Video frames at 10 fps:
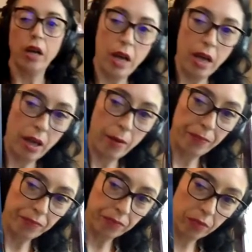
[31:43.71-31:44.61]

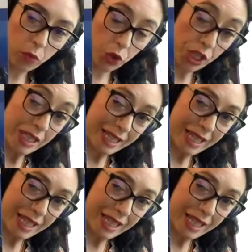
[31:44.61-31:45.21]
um, which is in